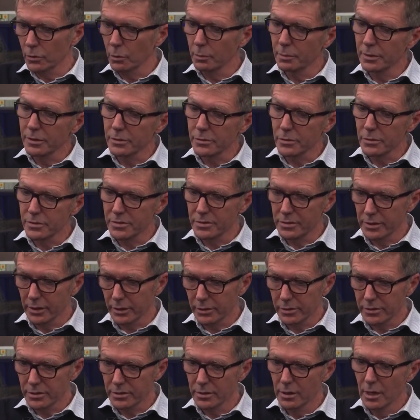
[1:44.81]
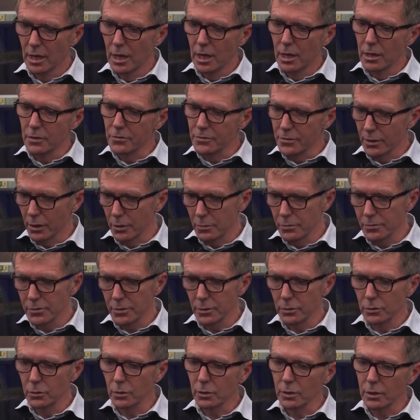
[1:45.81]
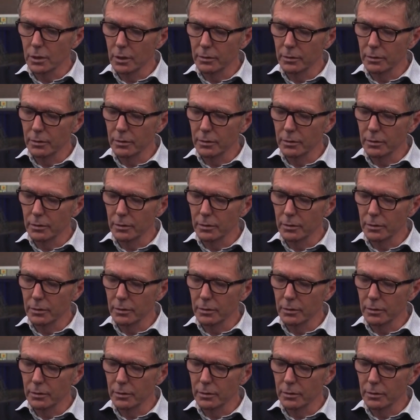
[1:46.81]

up into 6 zones that you can